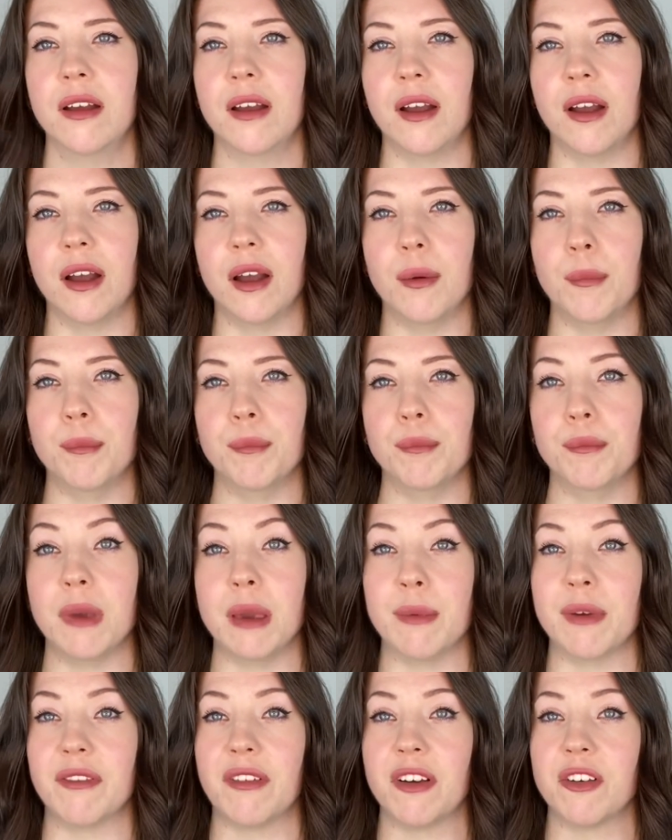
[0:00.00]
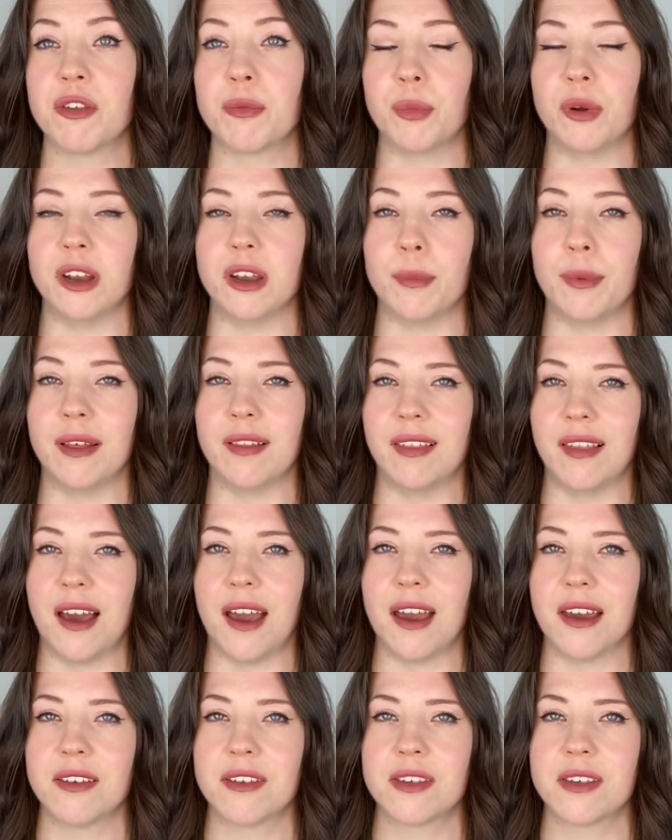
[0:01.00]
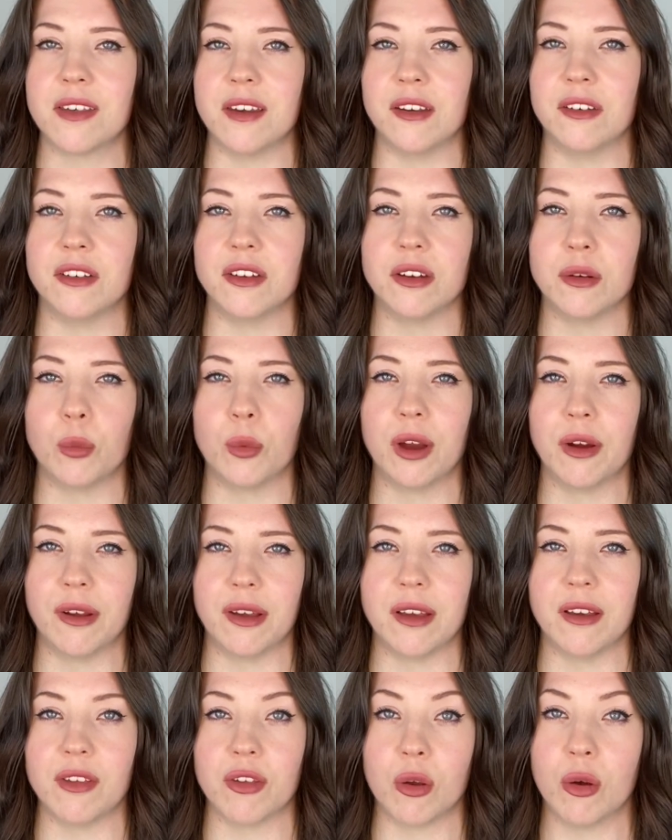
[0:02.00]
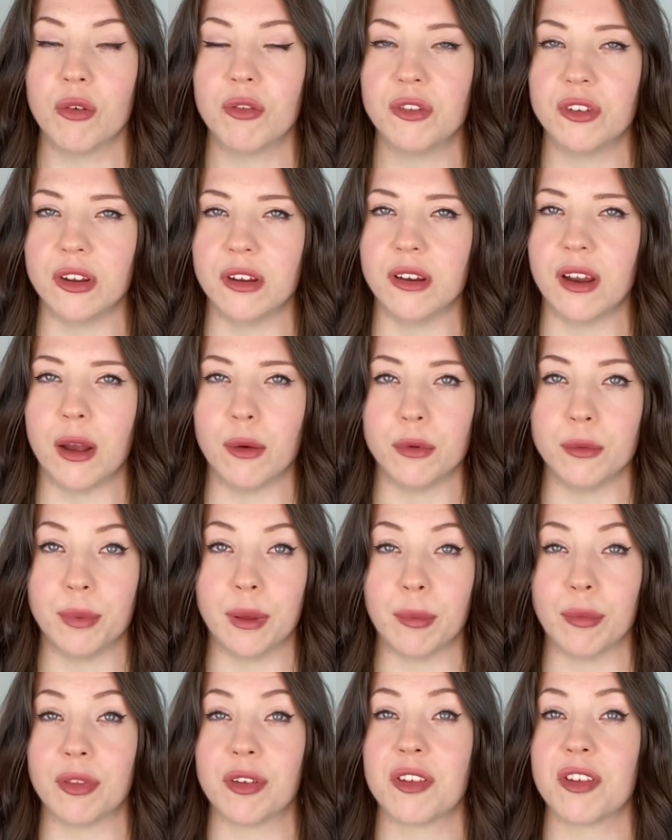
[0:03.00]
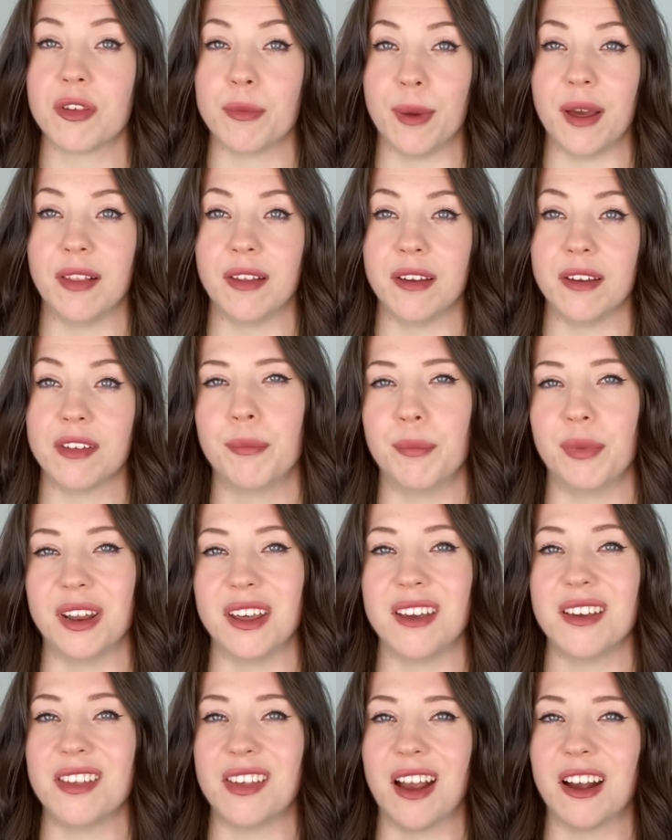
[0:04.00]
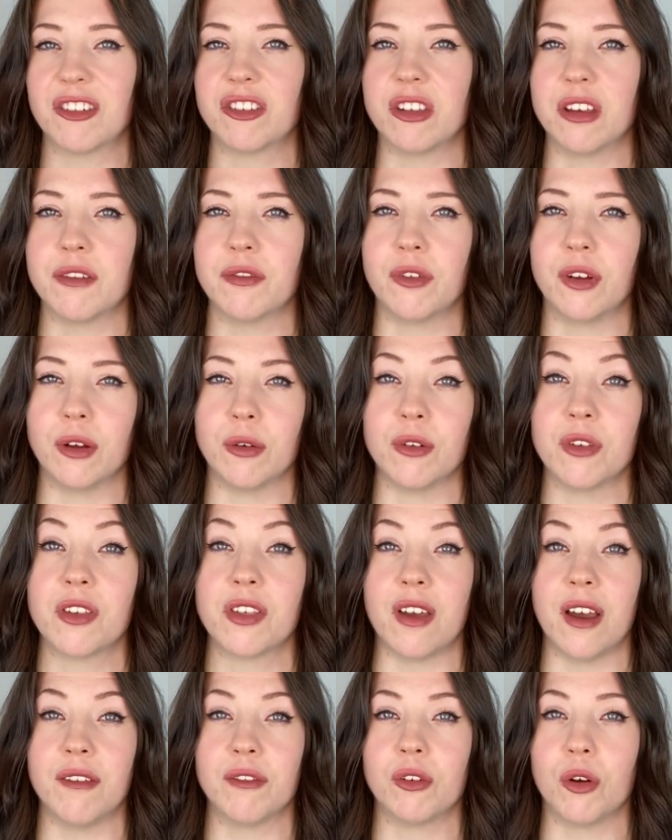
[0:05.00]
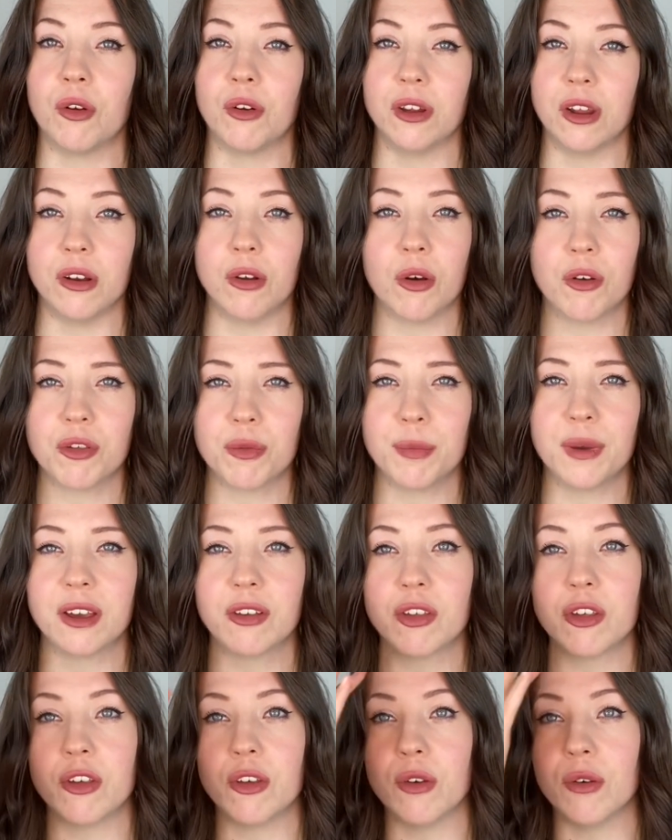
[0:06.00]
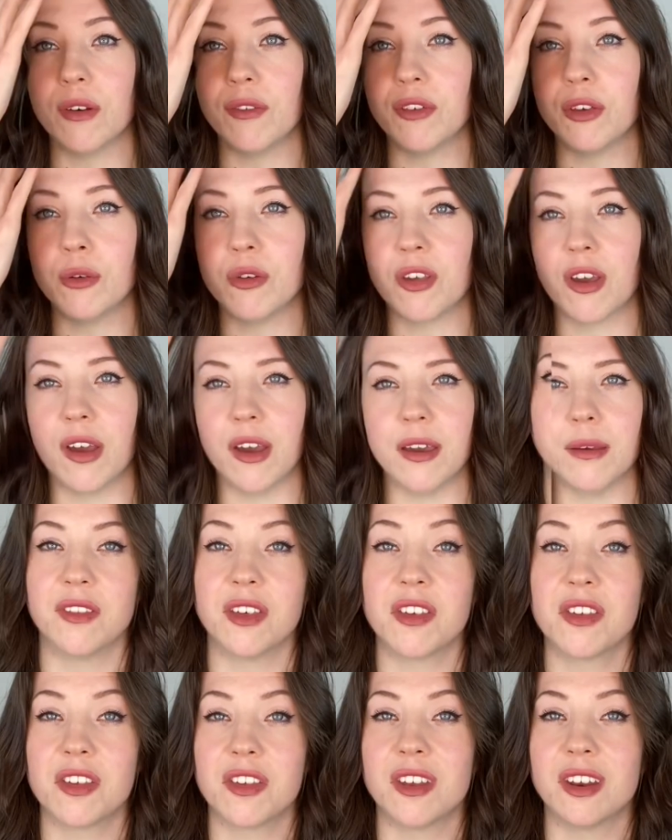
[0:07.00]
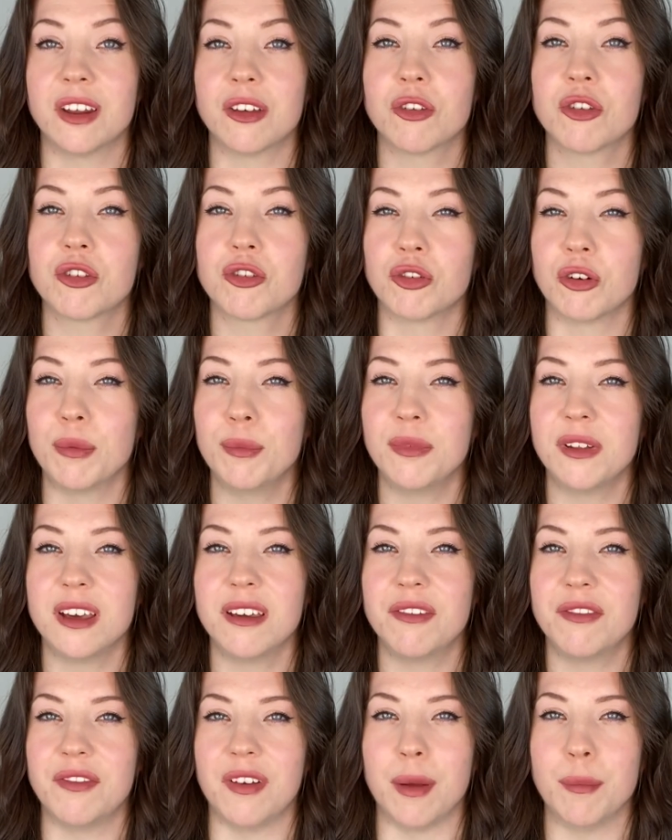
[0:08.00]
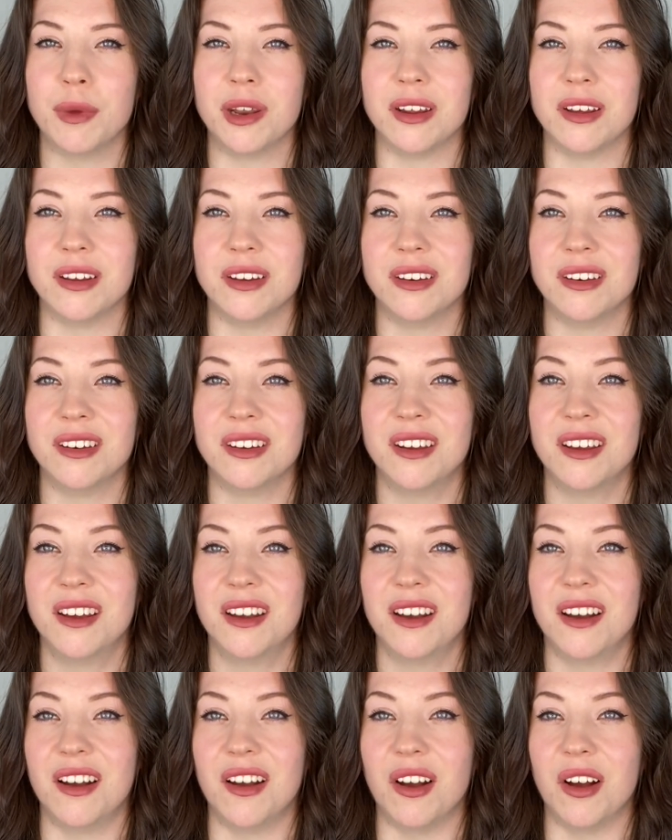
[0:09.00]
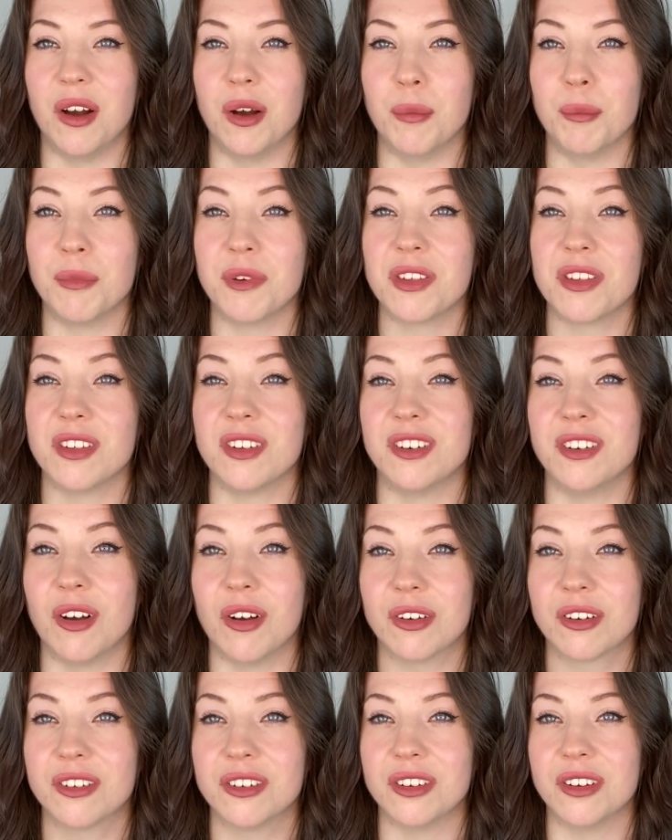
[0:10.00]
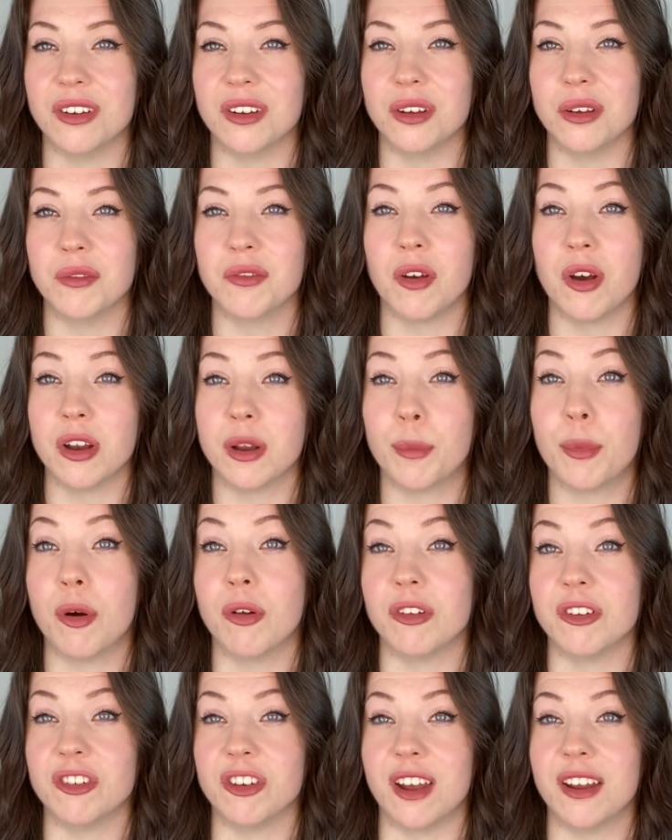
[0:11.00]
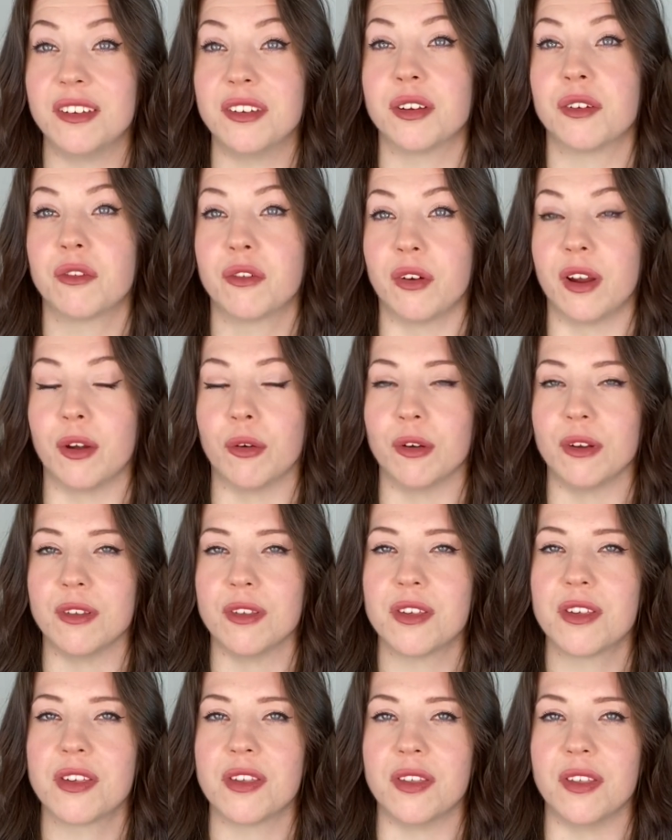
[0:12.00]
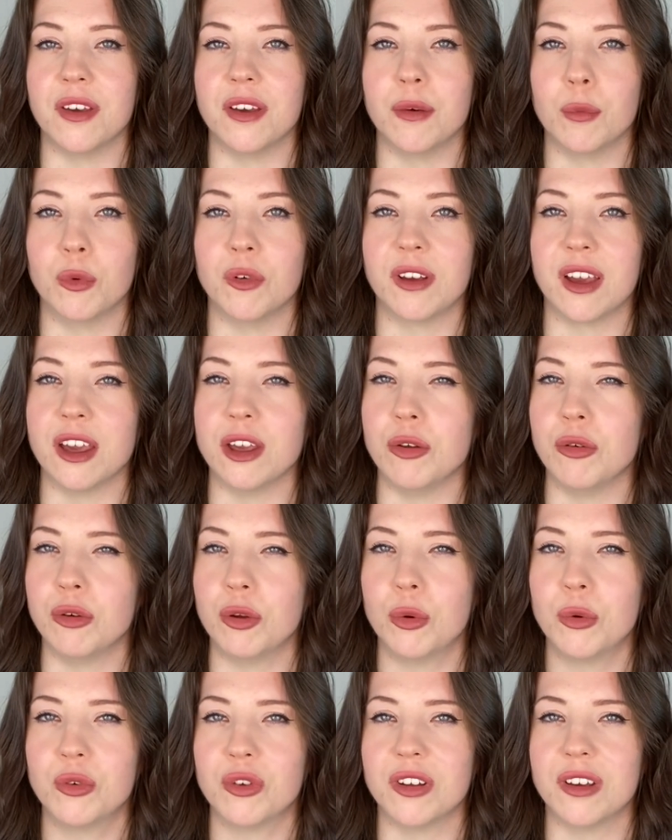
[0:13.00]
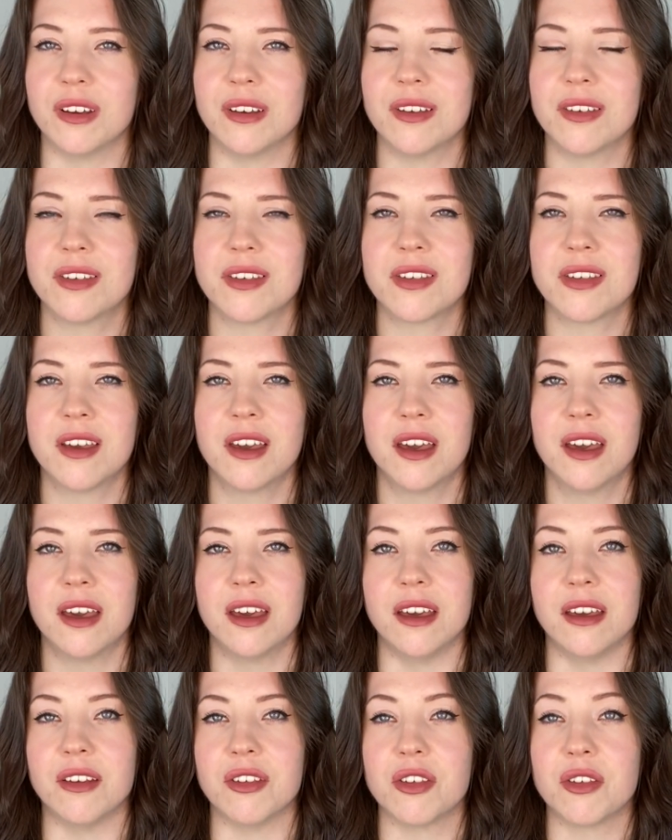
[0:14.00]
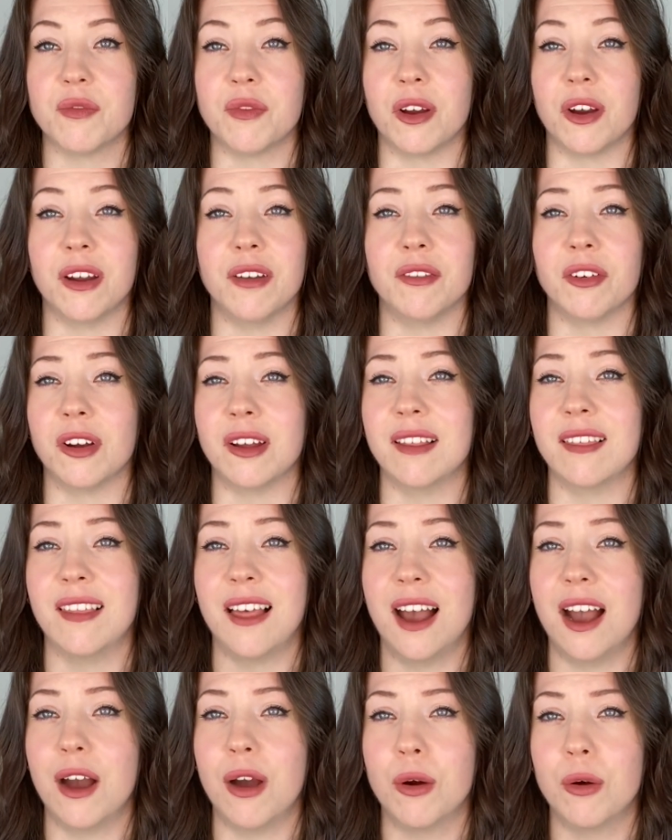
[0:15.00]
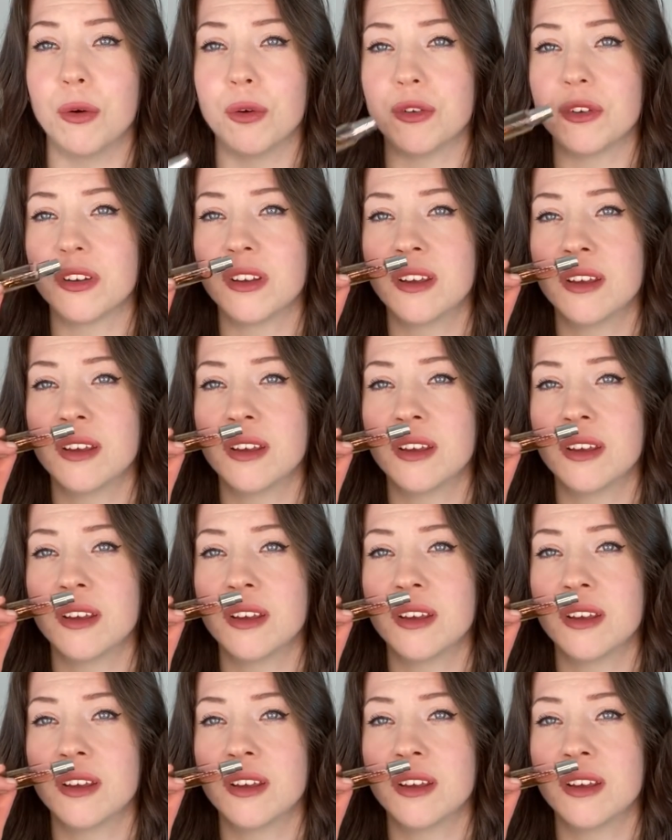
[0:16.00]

Um, maybe if I sprayed a bit less and didn't wear it as often I would be able to smell it but it is actually a fragrance that I've gone anosmic to a few times. This is an extremely feminine um, seductive, unapologetic fragrance that will get you noticed. It's very, very loud